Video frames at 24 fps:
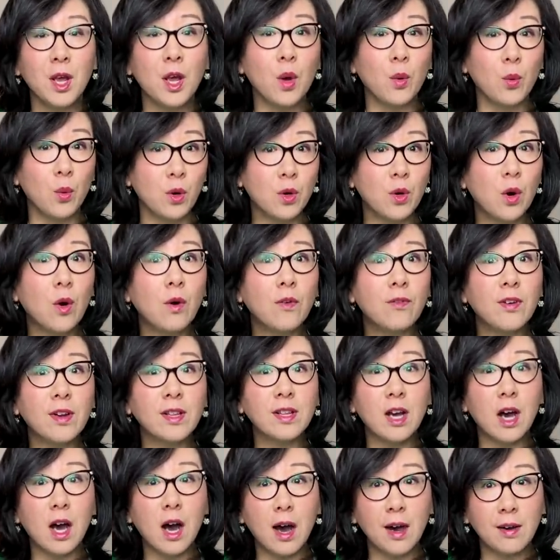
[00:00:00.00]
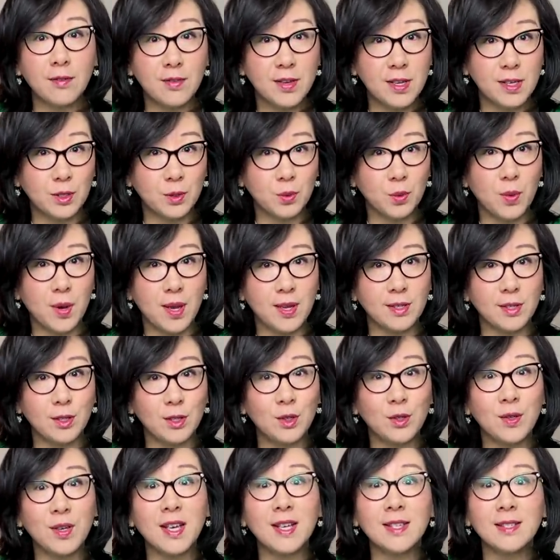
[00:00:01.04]
We'll go from the obvious ones
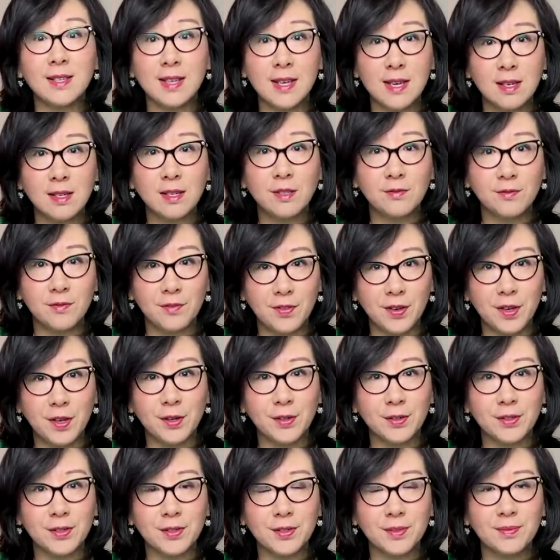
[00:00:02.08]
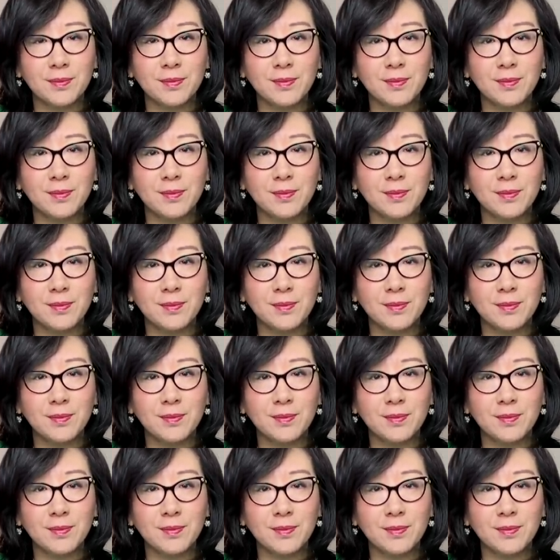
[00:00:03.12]
to his hidden fears.